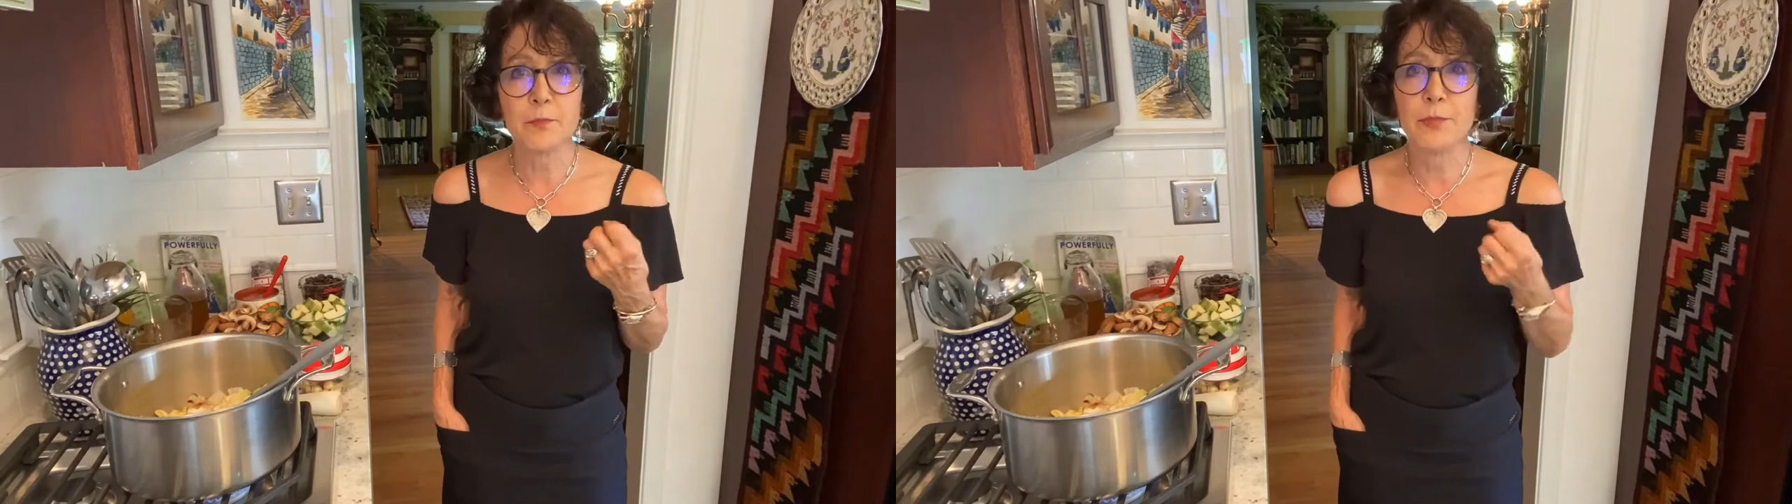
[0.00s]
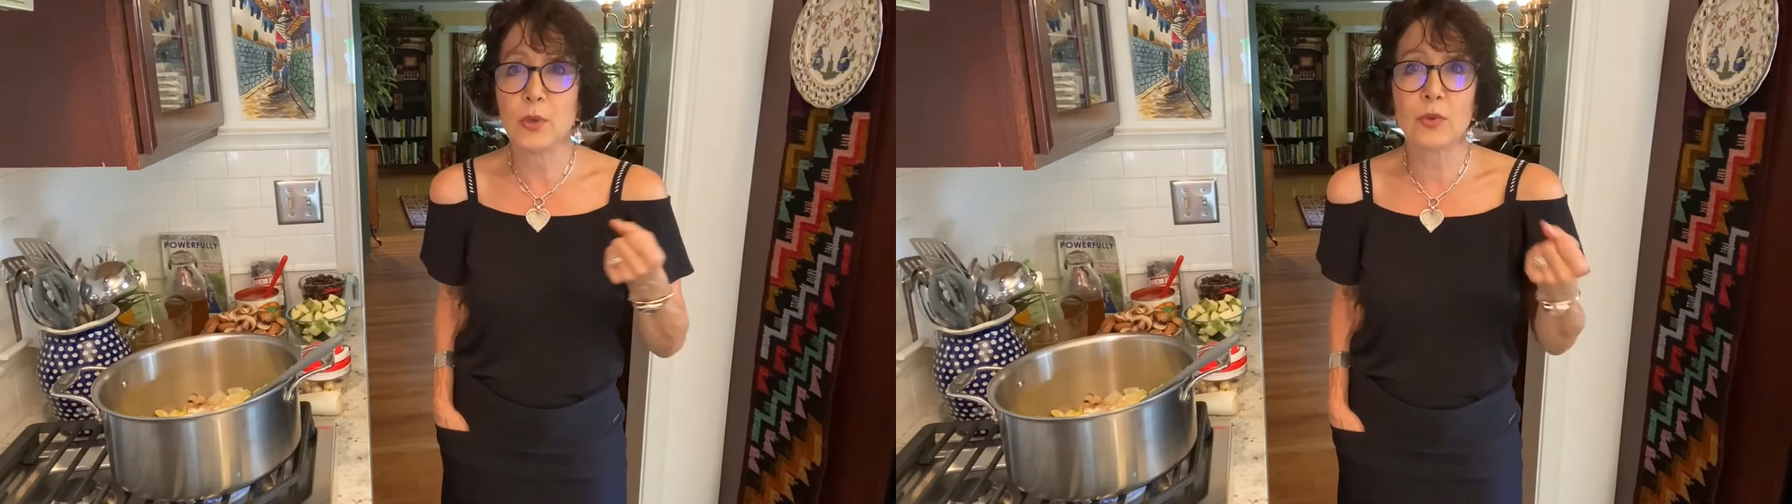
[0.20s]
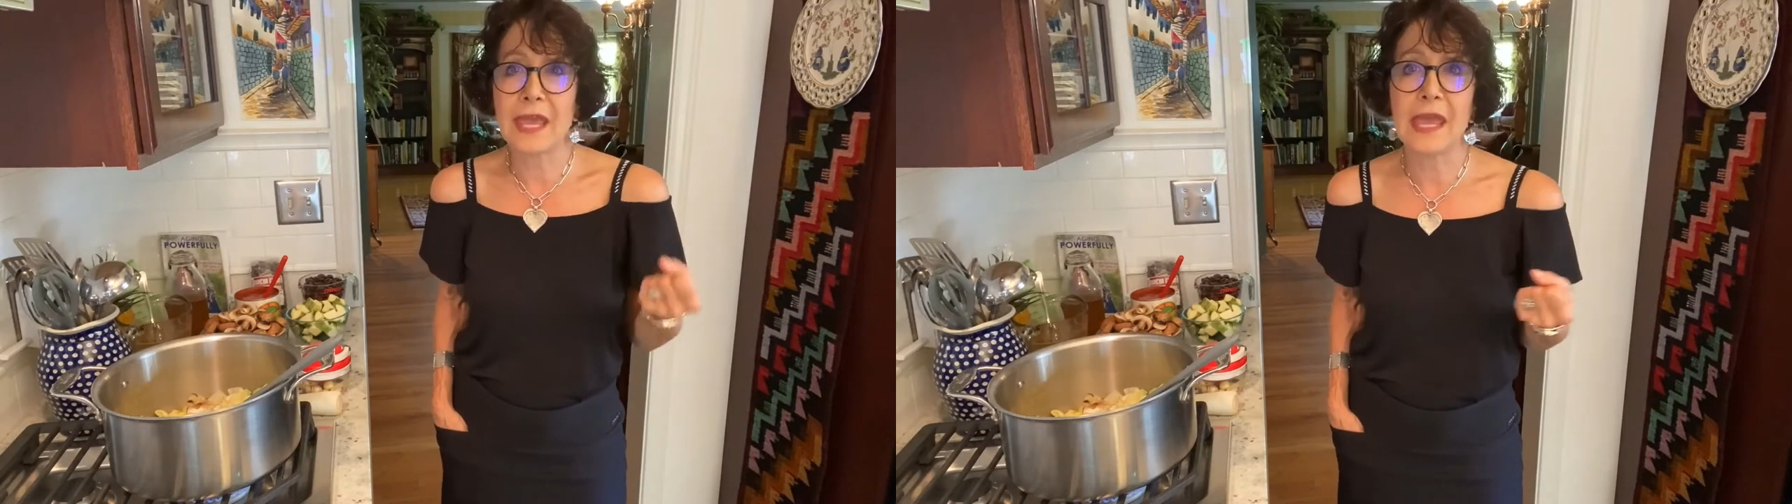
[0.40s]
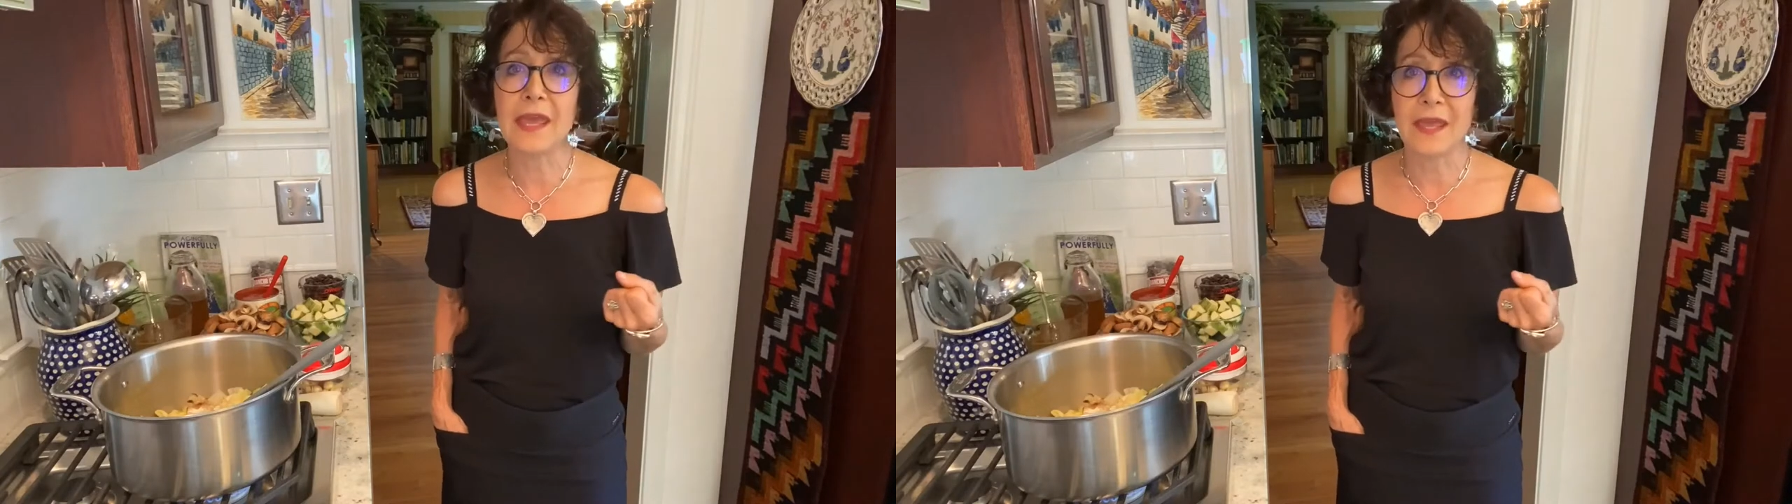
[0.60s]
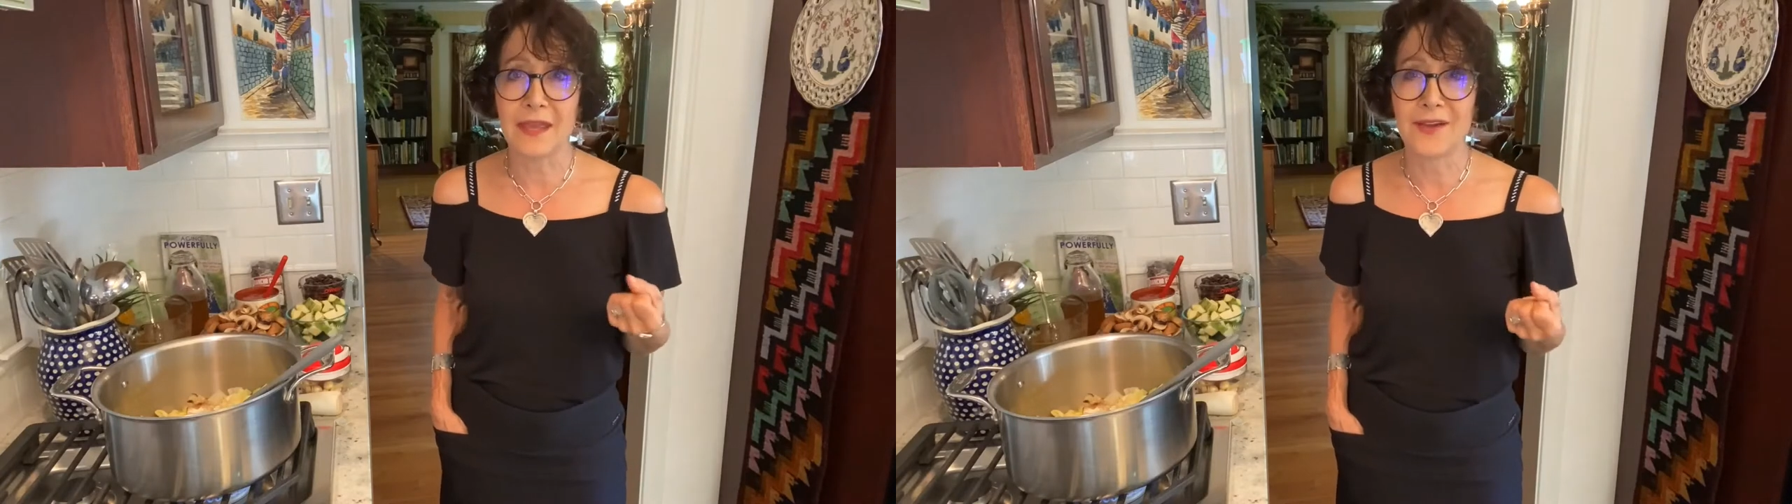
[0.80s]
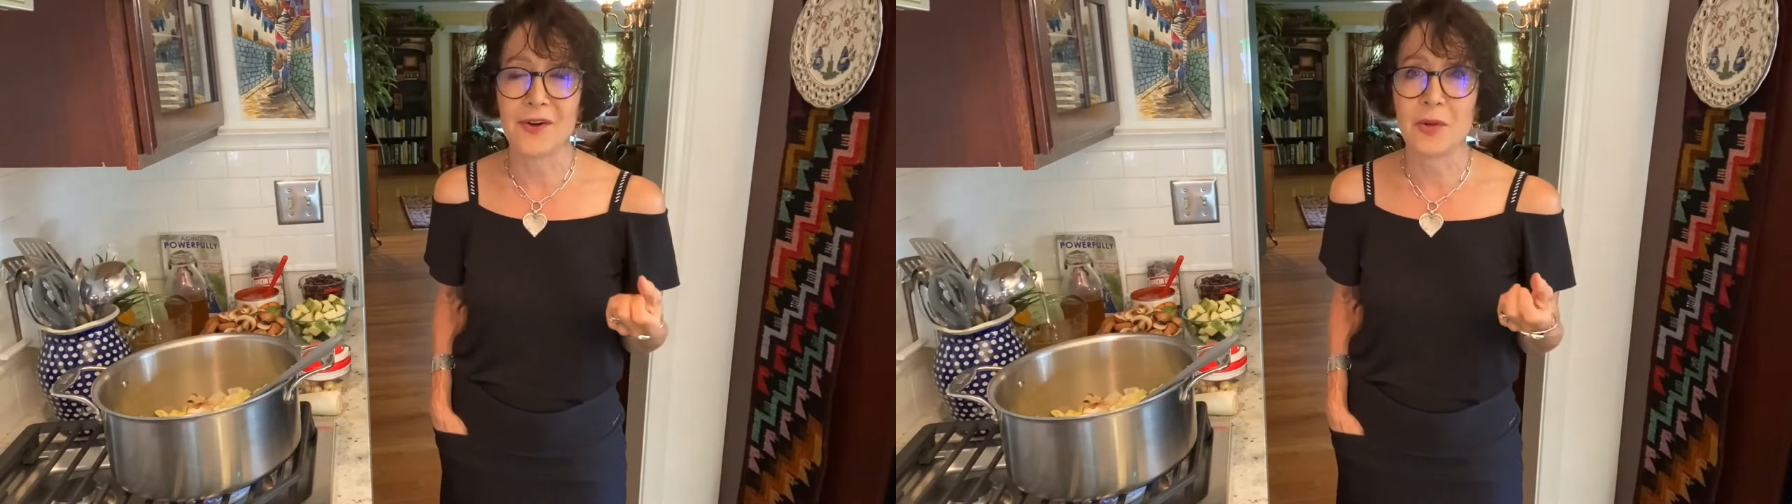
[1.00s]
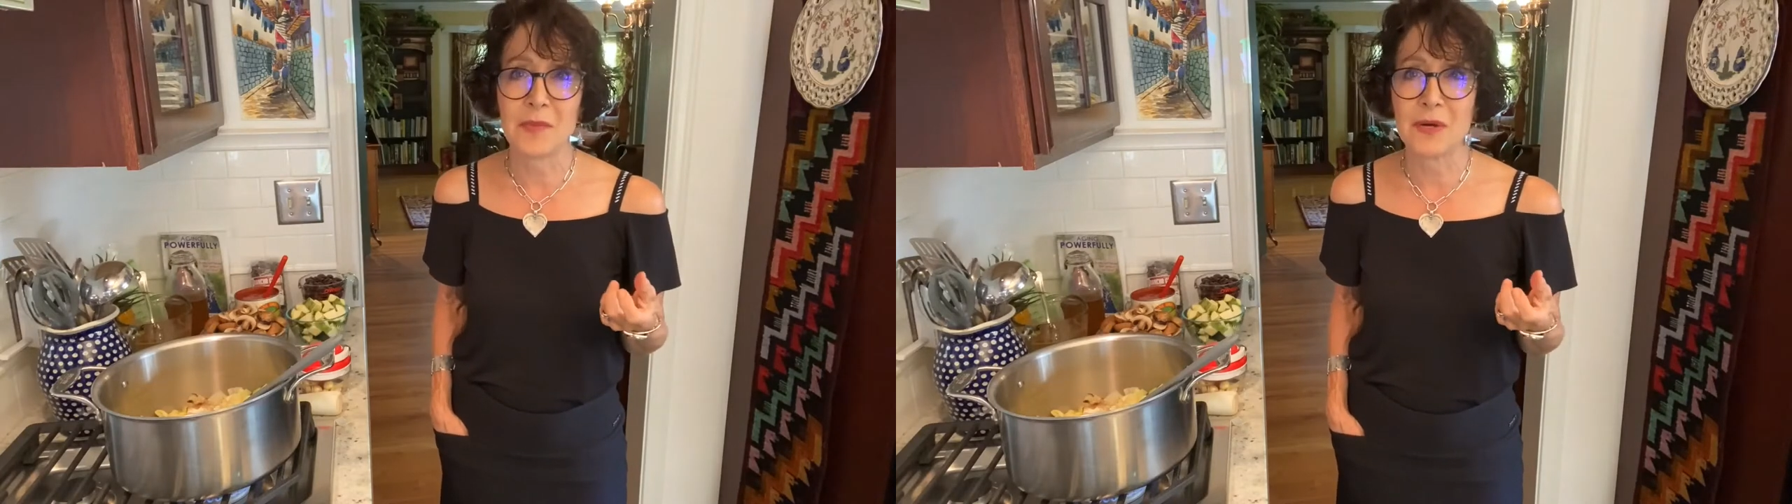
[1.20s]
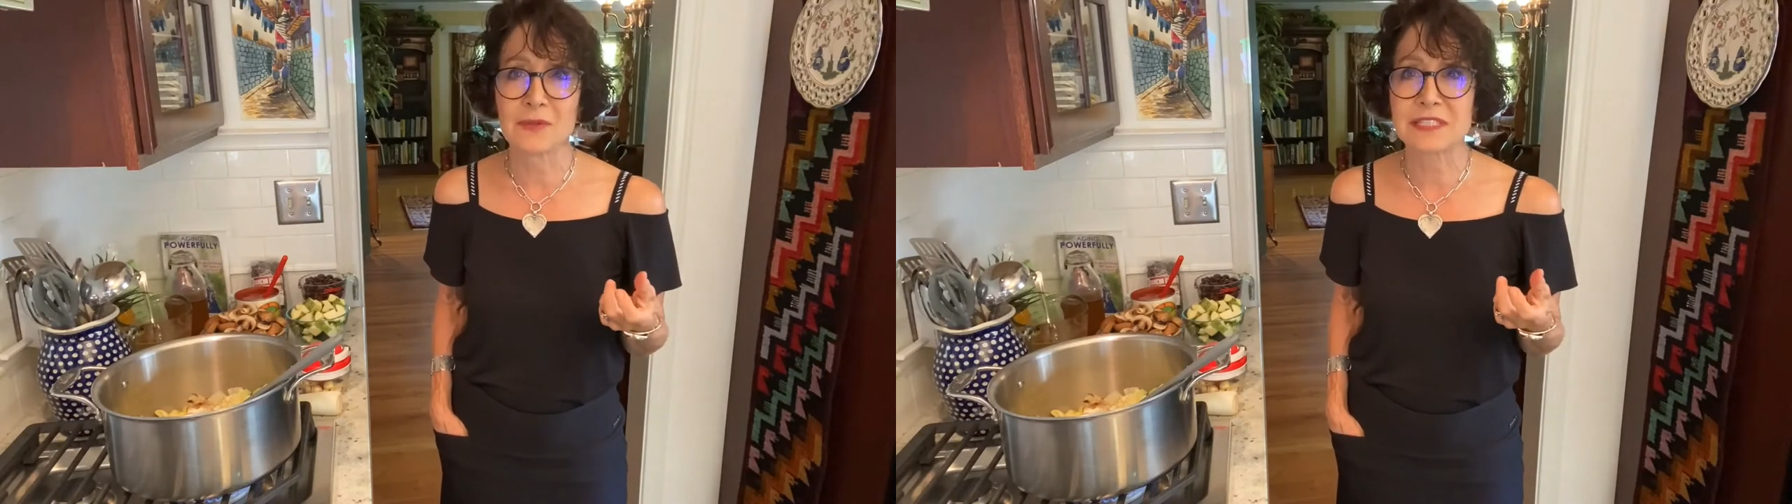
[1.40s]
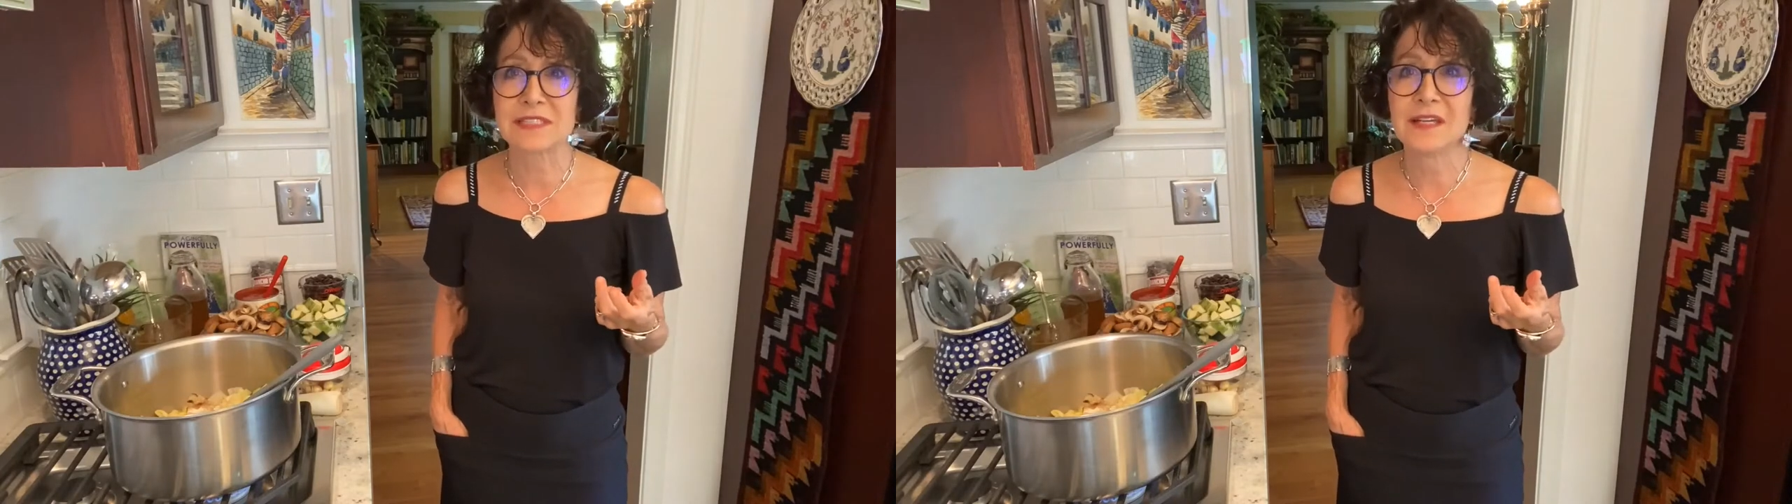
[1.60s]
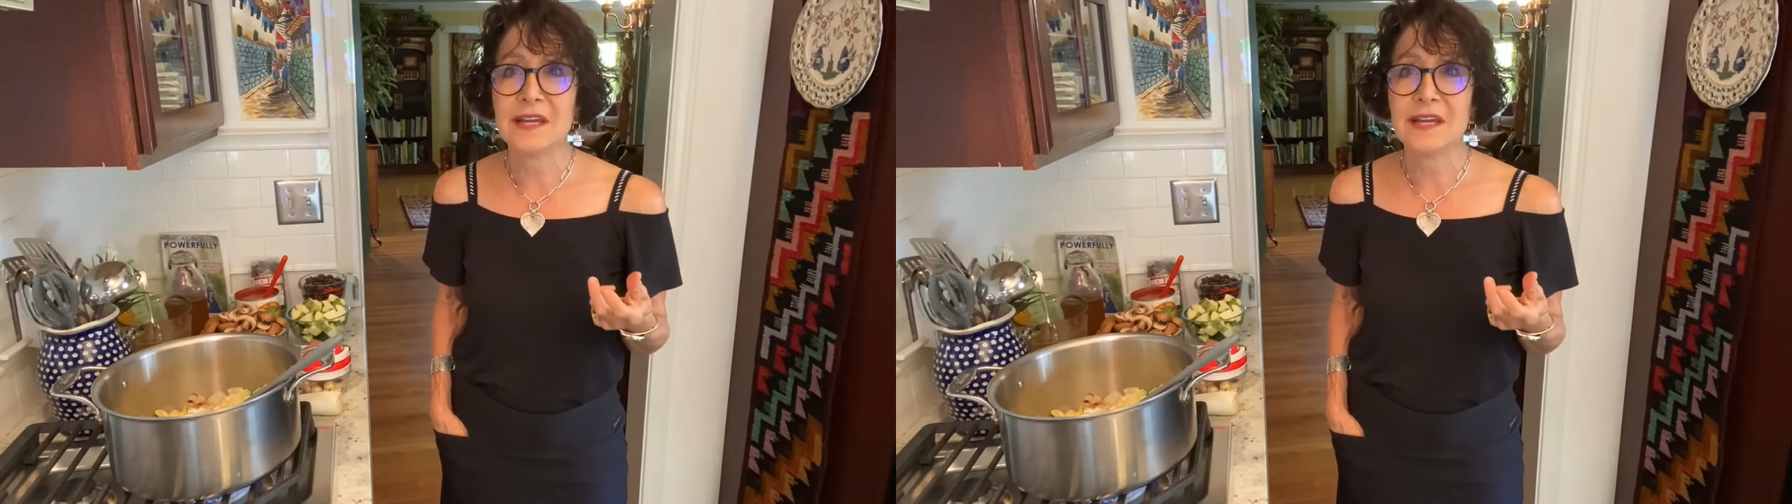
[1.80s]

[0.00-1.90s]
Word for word: bouquet almost.